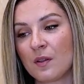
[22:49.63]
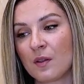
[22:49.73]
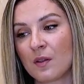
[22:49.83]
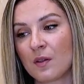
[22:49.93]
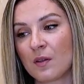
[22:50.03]

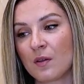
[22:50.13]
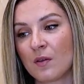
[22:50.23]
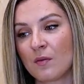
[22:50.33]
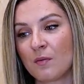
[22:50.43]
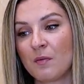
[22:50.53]

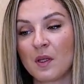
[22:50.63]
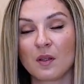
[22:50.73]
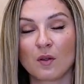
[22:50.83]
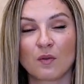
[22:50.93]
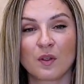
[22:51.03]
the
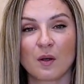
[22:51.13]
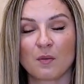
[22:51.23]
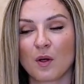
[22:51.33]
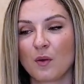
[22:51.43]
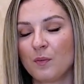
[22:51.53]
middle of the
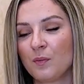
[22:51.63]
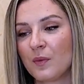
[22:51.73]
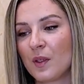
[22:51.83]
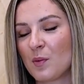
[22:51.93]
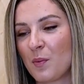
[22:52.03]
eyebrow,
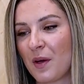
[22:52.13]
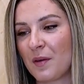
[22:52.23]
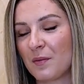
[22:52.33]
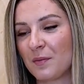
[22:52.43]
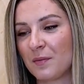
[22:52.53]
in the spine.